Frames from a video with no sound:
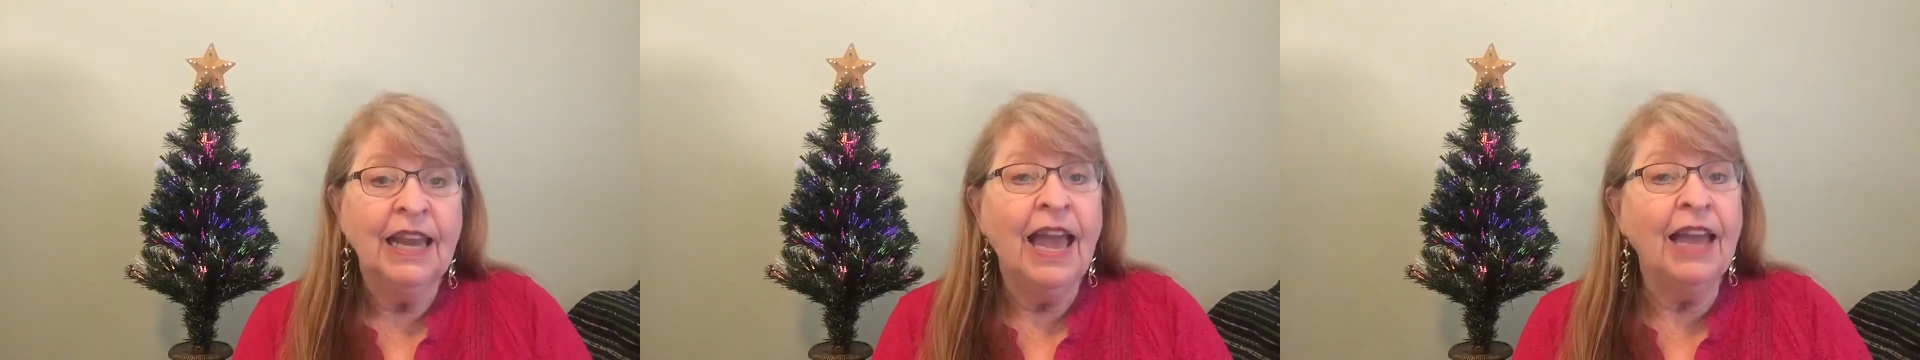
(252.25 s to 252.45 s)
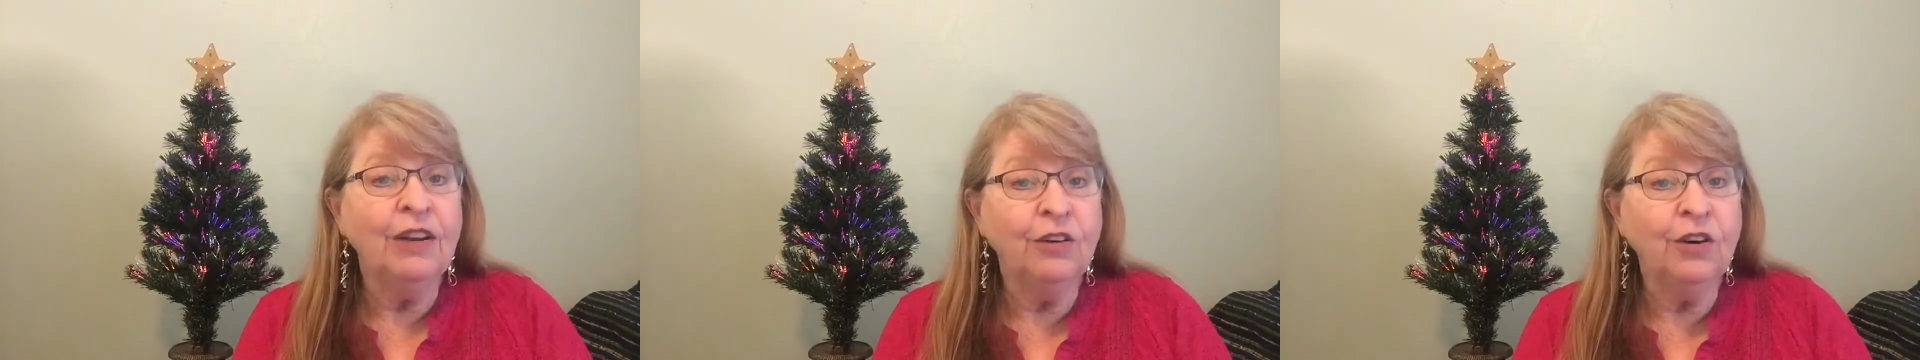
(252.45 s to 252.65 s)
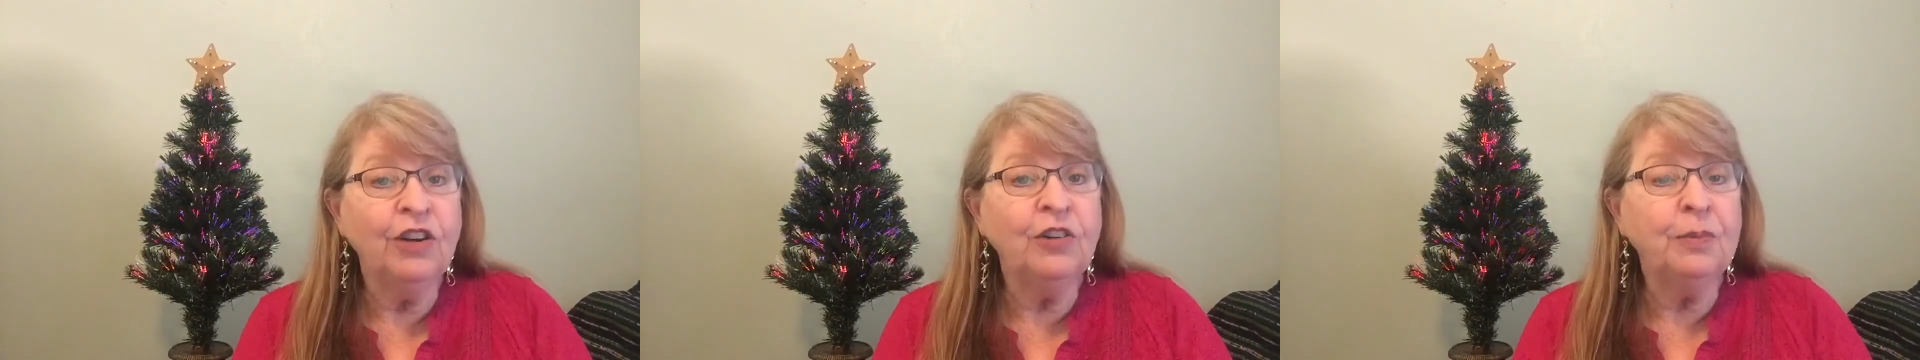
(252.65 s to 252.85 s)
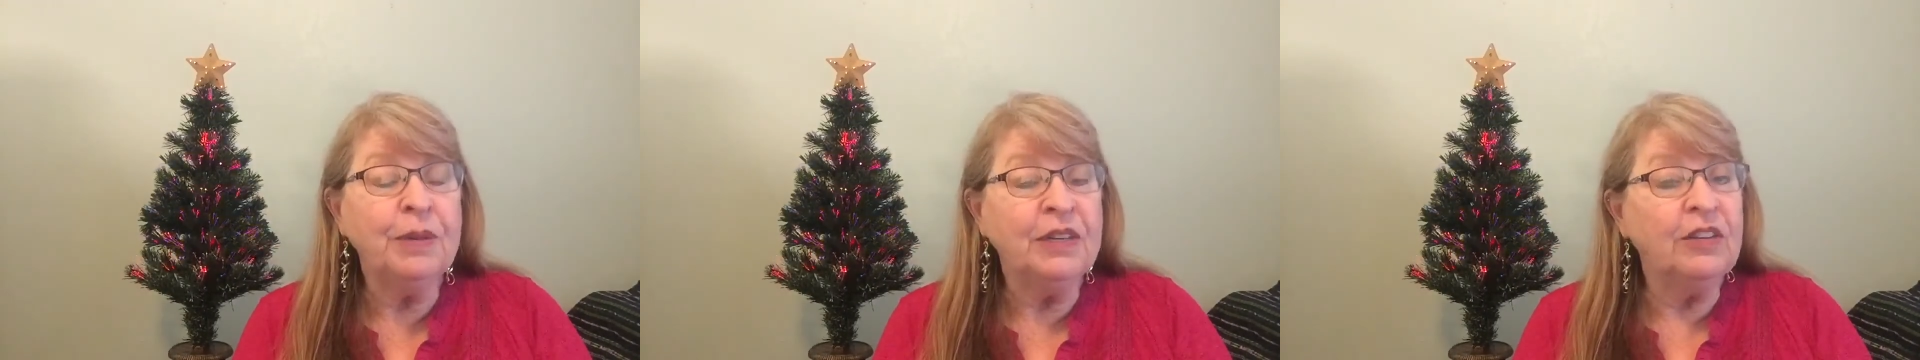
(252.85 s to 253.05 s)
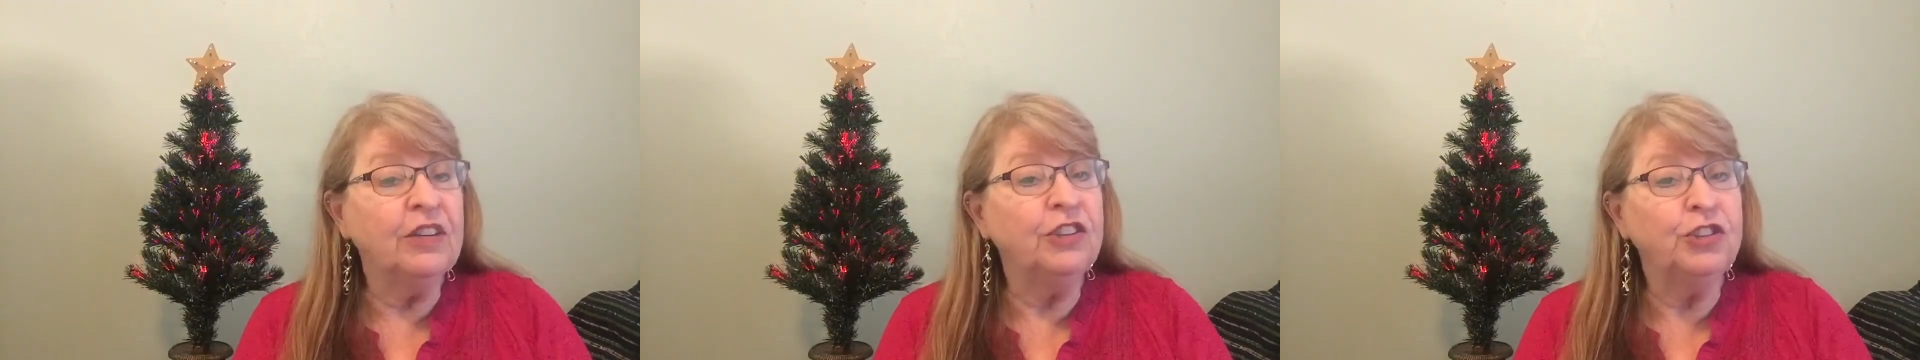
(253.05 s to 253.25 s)
and
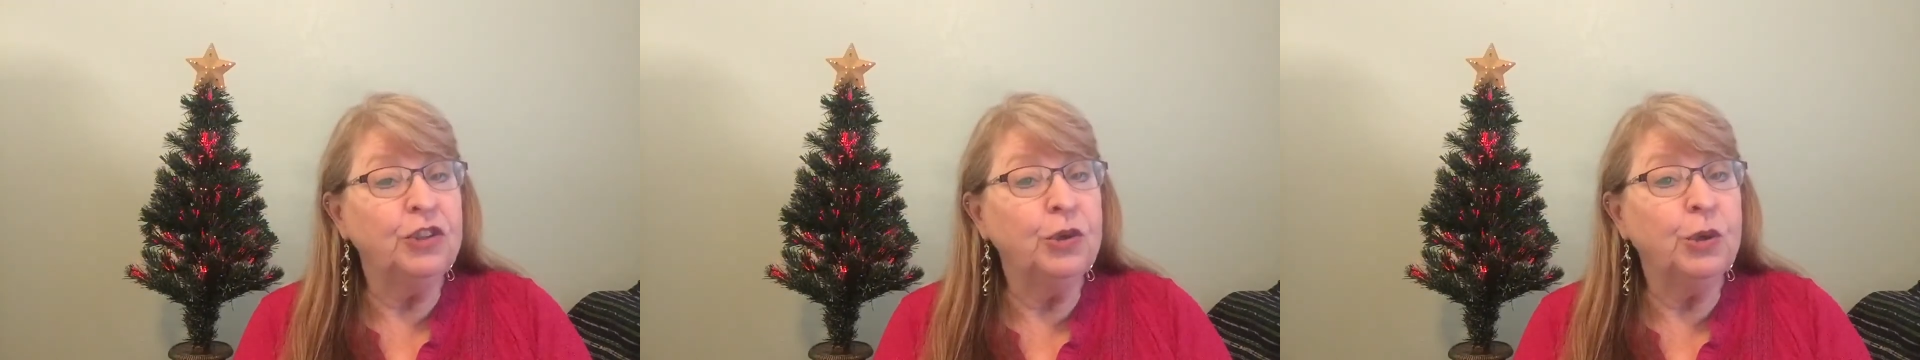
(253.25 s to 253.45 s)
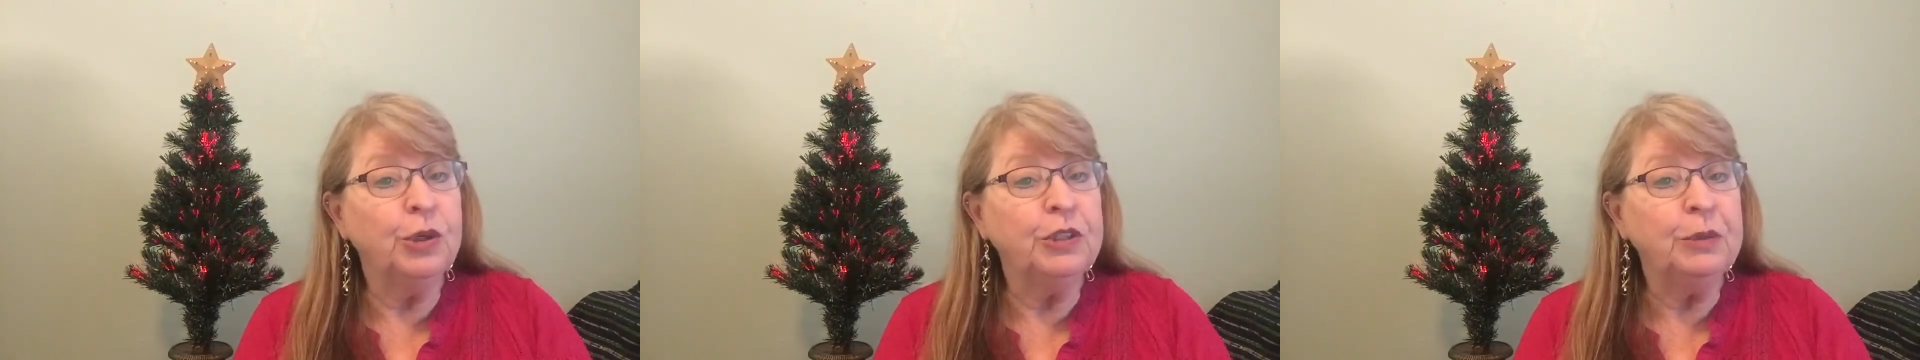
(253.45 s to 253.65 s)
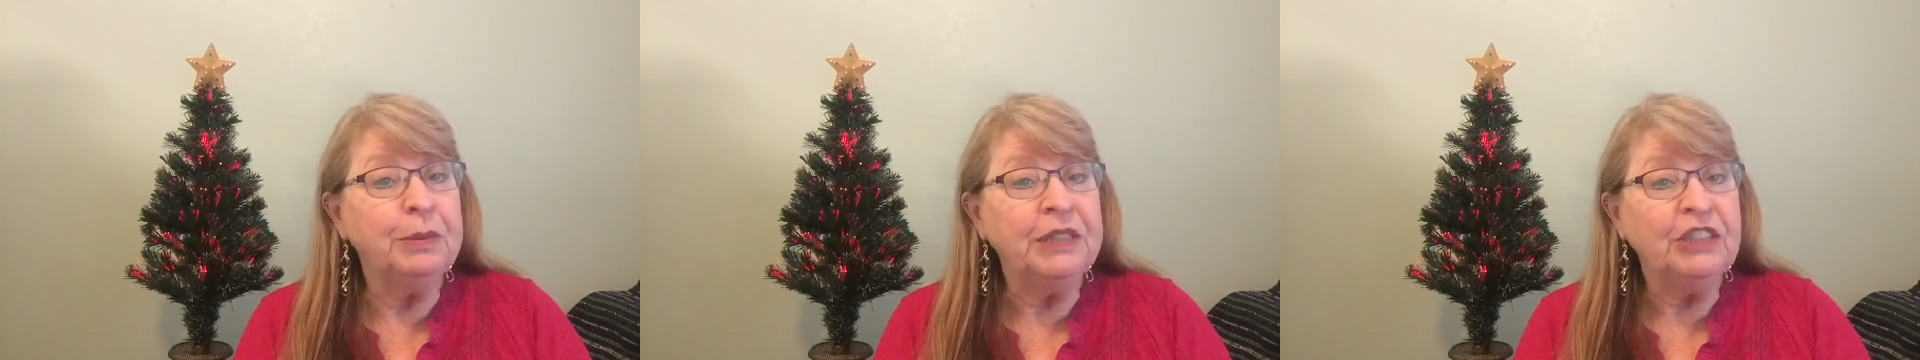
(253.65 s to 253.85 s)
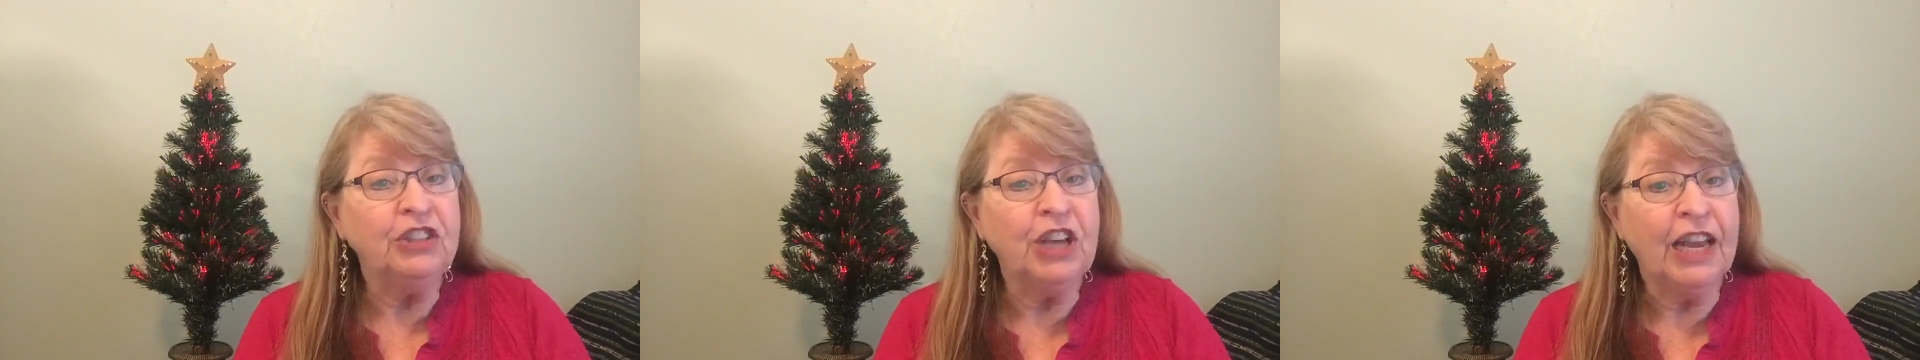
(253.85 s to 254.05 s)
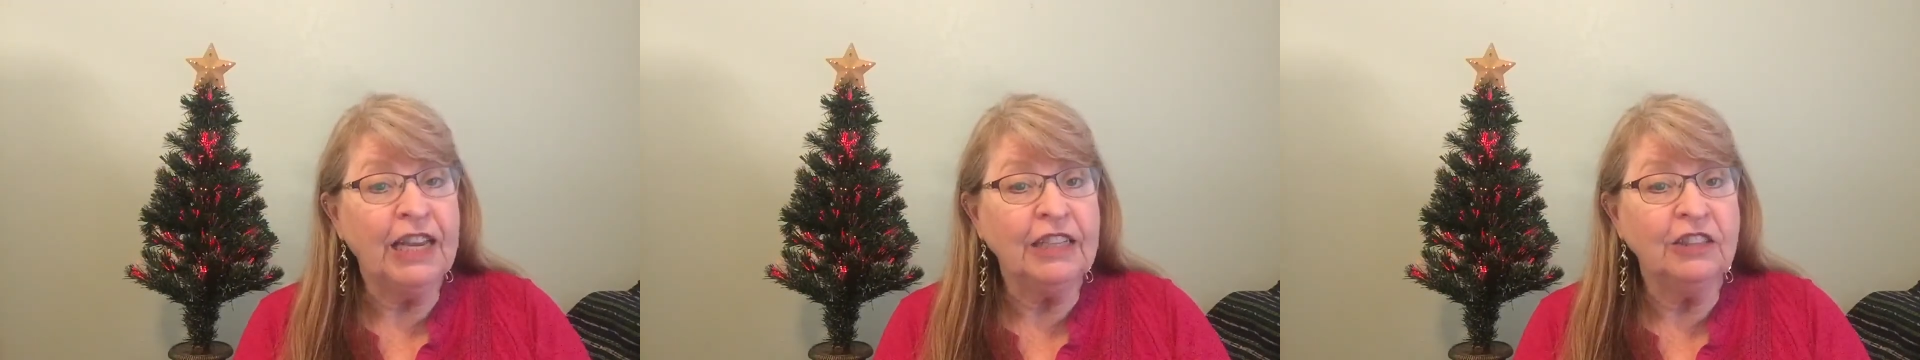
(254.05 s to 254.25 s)
Christmas is sure to be
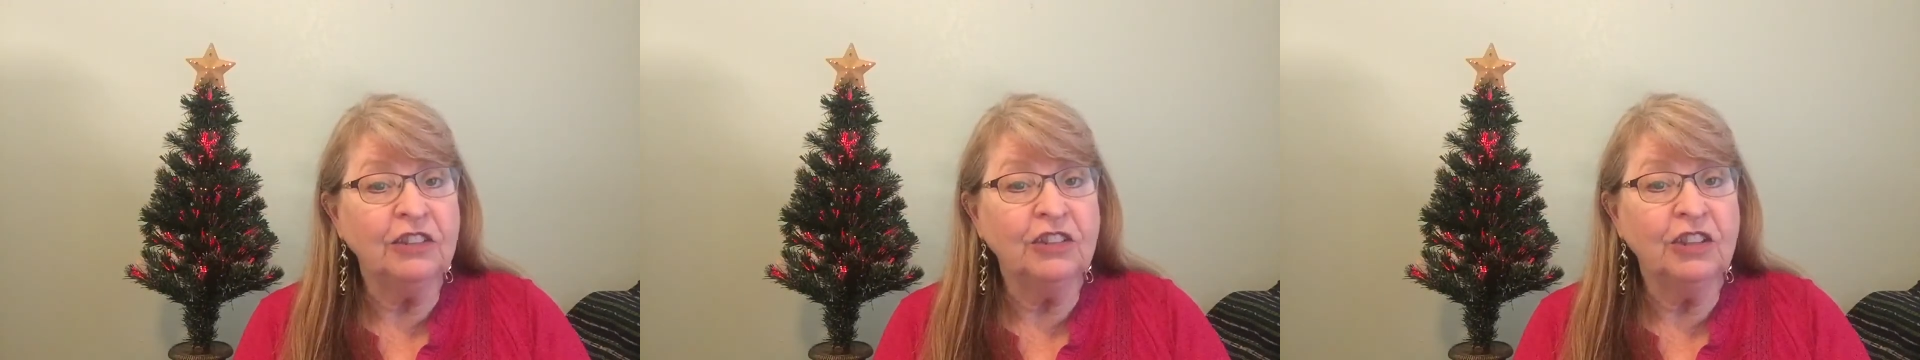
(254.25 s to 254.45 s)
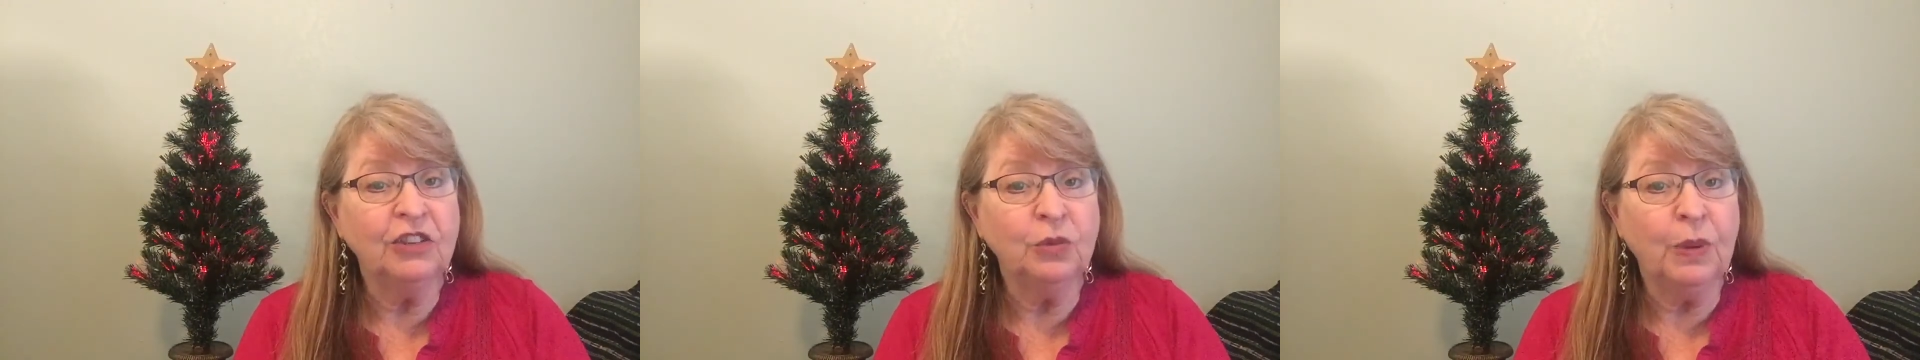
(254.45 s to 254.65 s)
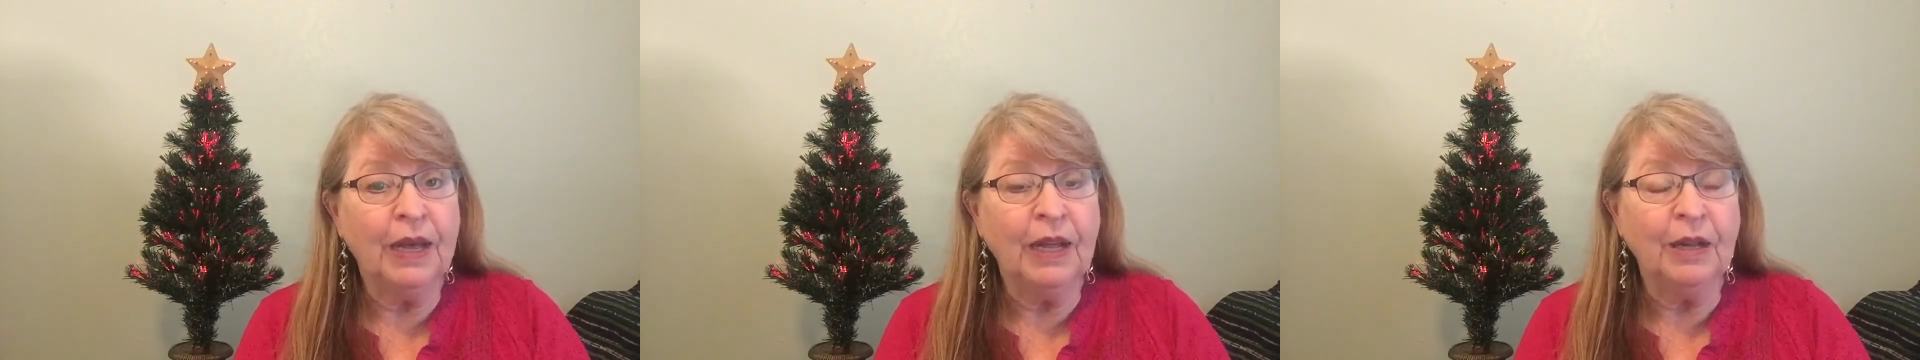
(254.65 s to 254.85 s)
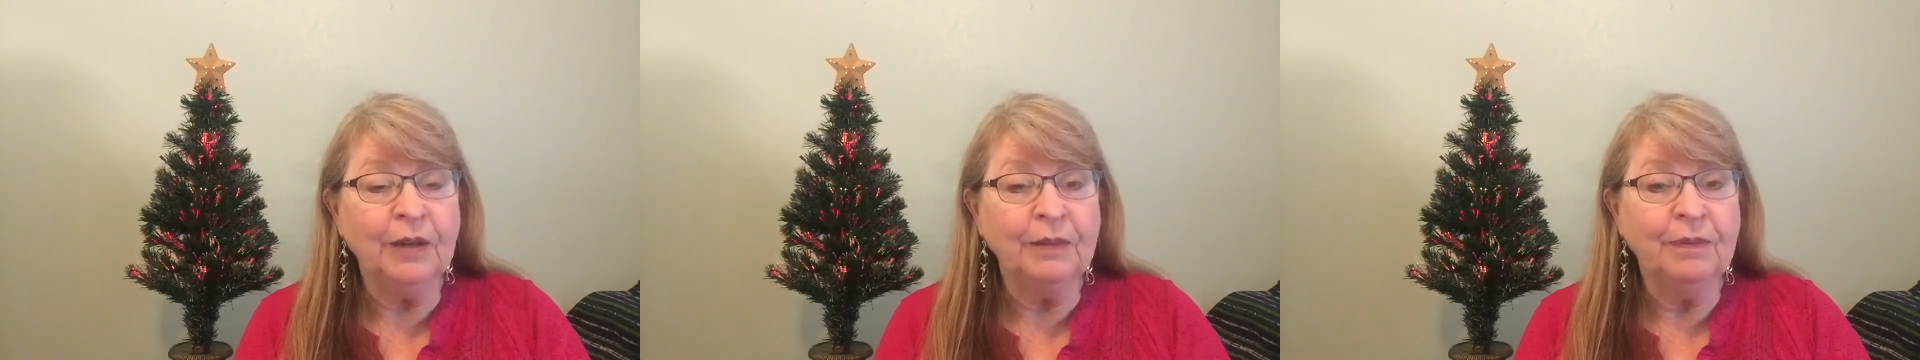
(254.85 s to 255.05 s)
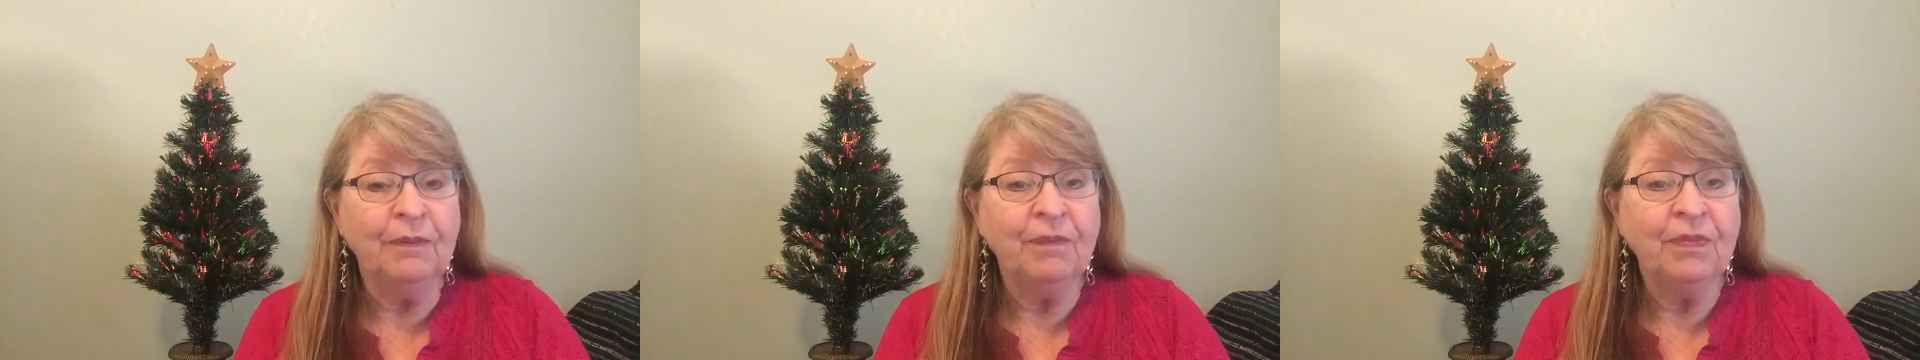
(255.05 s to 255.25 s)
changed as well.